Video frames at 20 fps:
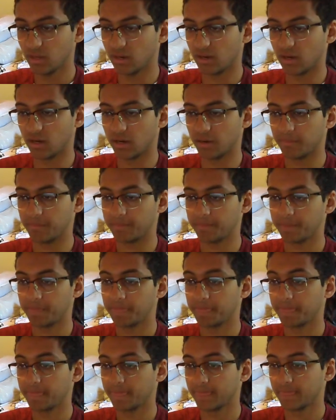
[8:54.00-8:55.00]
Um,
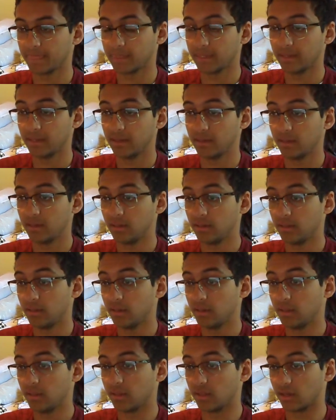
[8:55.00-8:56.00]

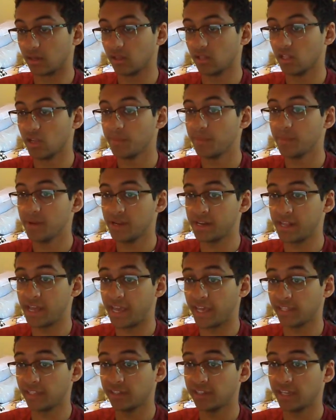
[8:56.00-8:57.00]
the Colombia and
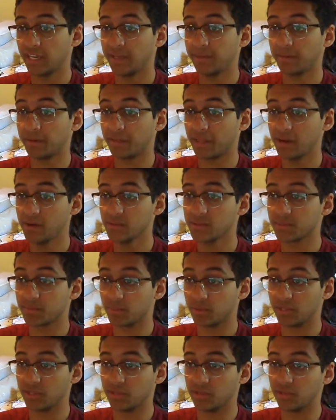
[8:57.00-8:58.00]
England game, now that was a
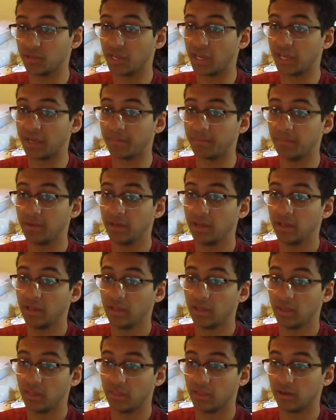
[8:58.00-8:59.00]
pretty good game.
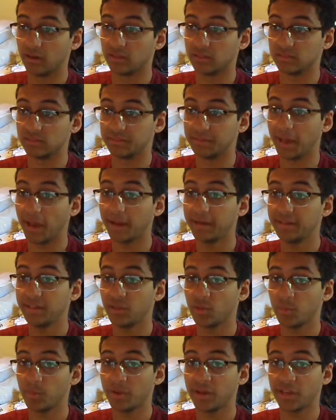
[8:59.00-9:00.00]
The
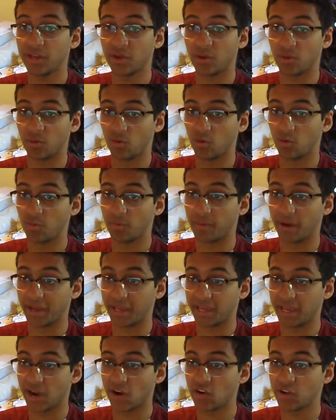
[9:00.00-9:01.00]
90th minute goal by
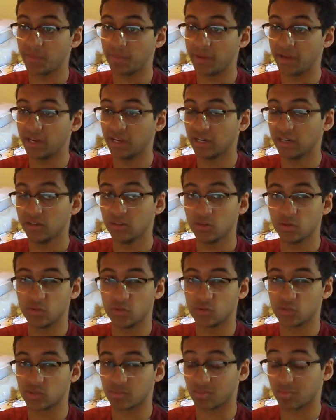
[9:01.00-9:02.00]
Yerry Mina,
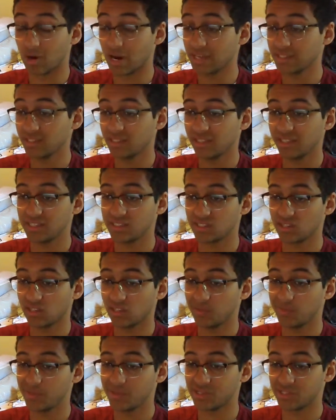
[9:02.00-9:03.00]
who surprisingly is
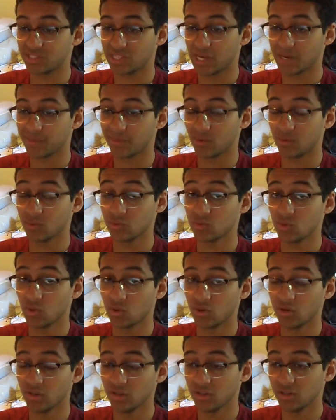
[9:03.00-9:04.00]
Colombia's top goal
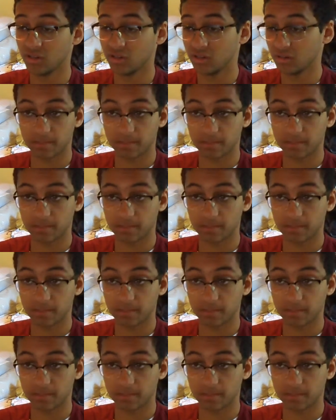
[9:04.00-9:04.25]
scorer.